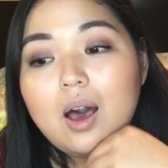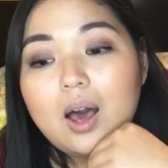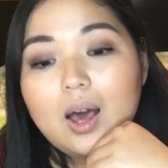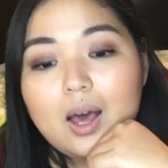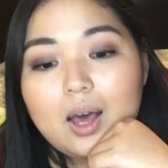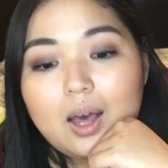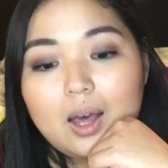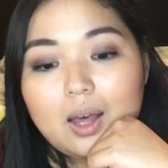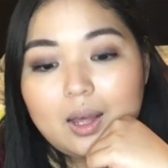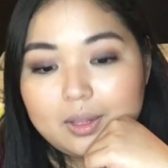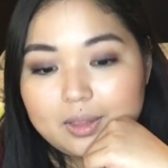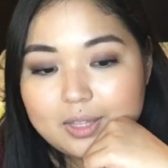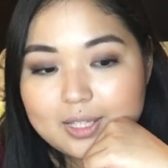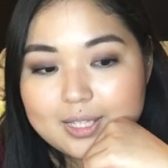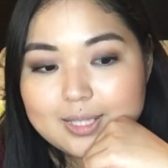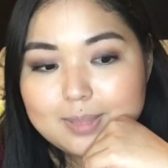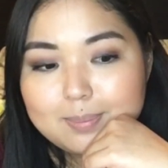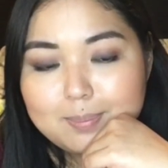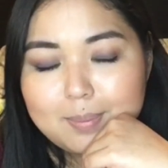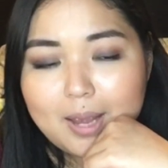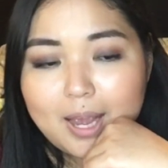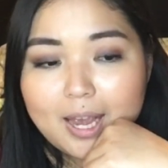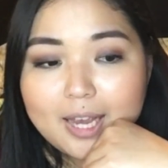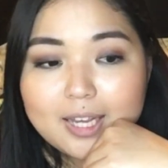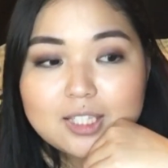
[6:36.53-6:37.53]
Uh, this
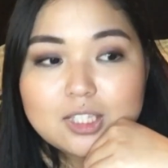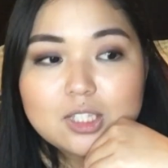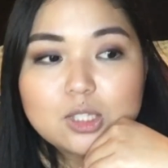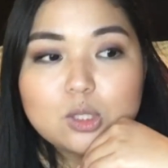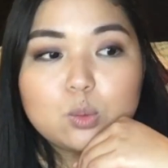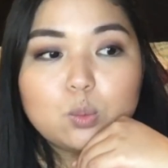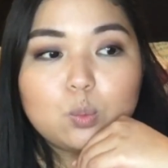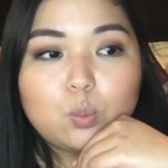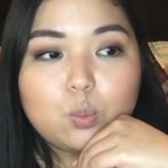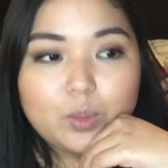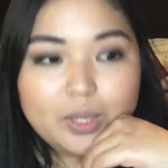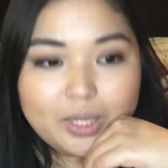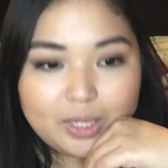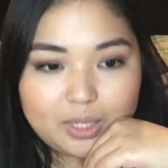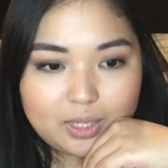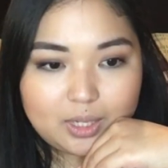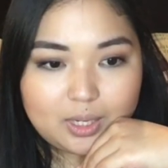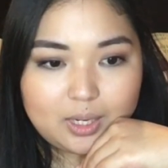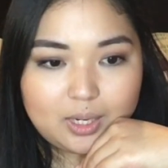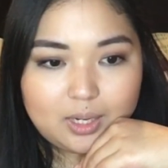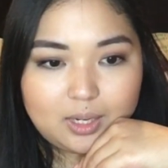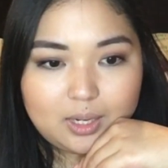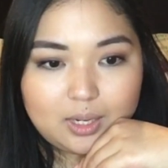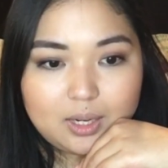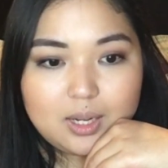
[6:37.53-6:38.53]
past
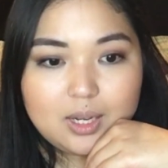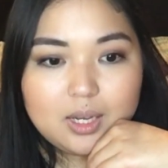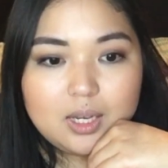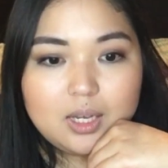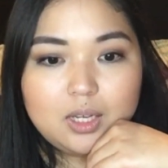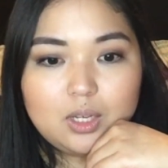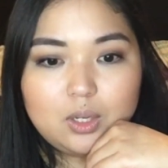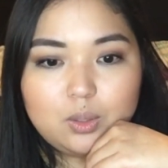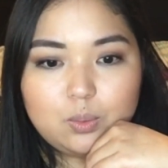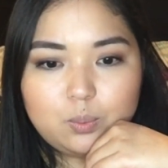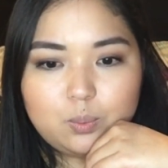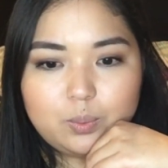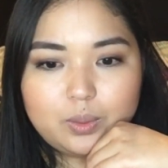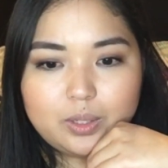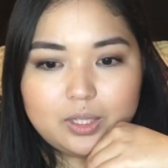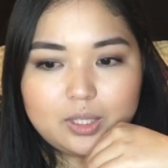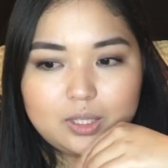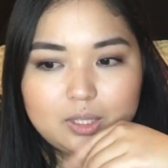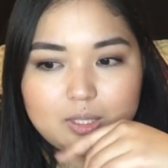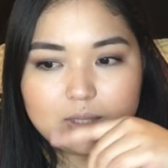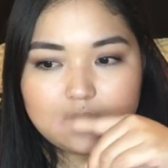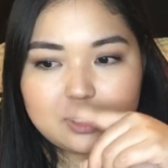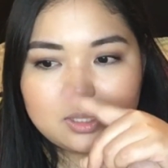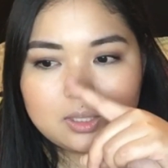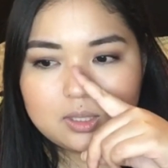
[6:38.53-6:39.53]
weekend, it
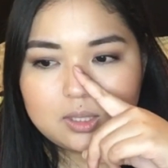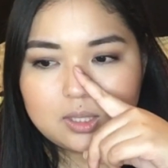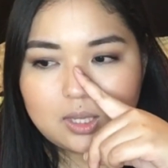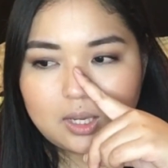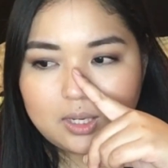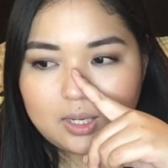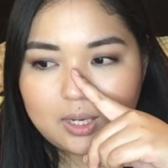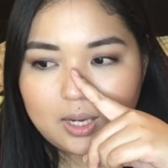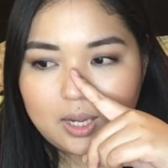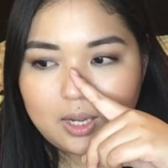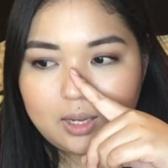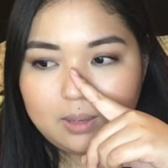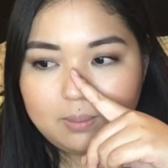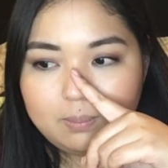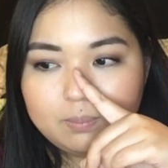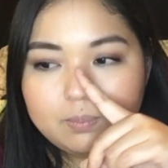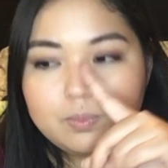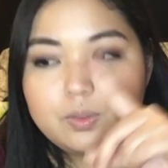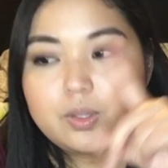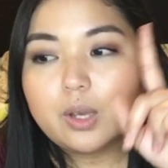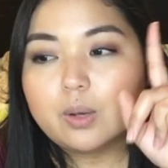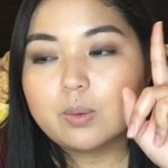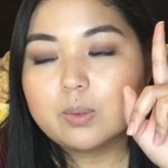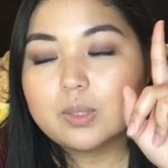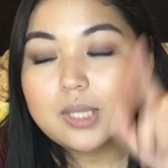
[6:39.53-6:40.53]
was Sunday,
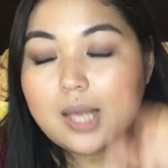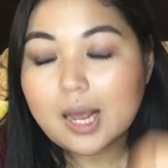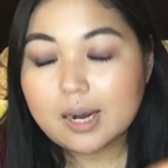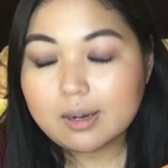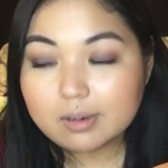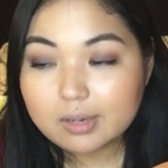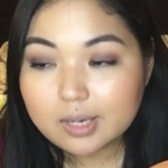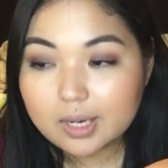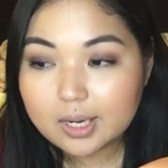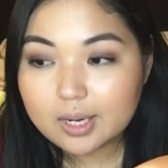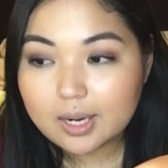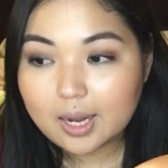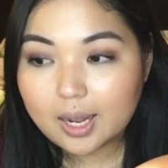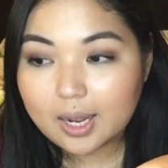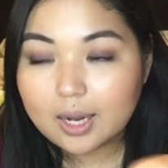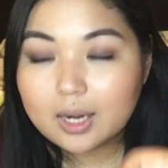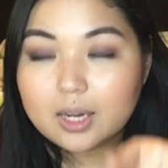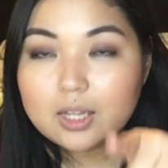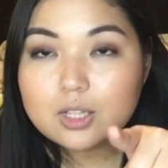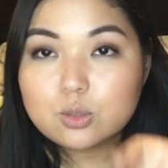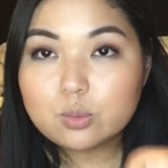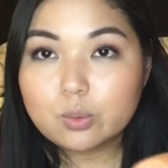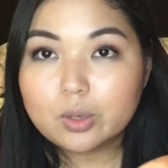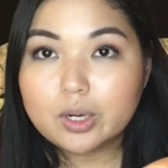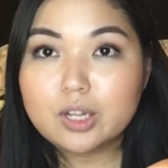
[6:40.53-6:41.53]
no, Saturday night
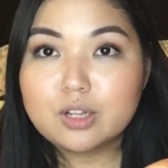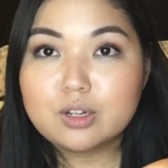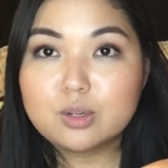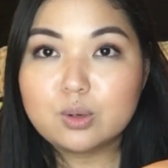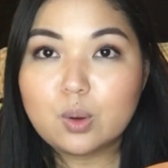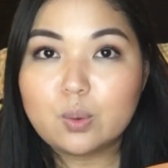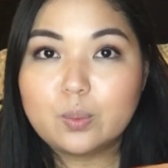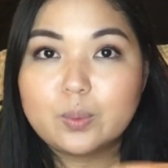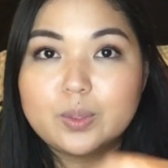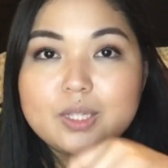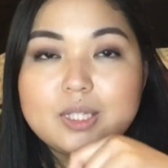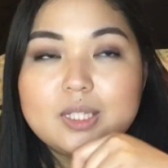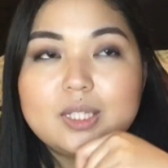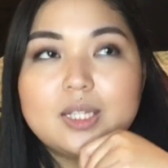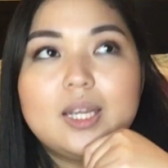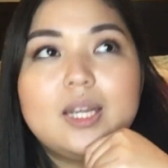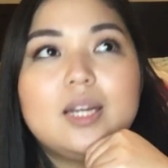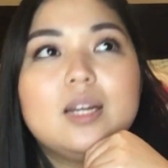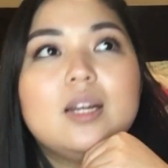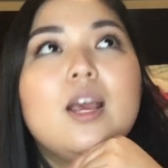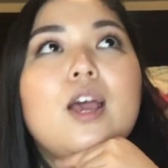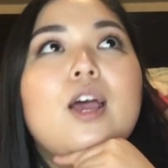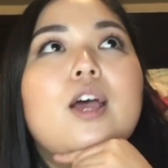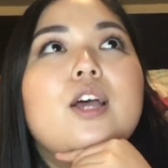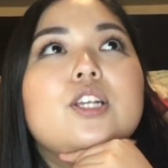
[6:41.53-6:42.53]
is when I noticed it.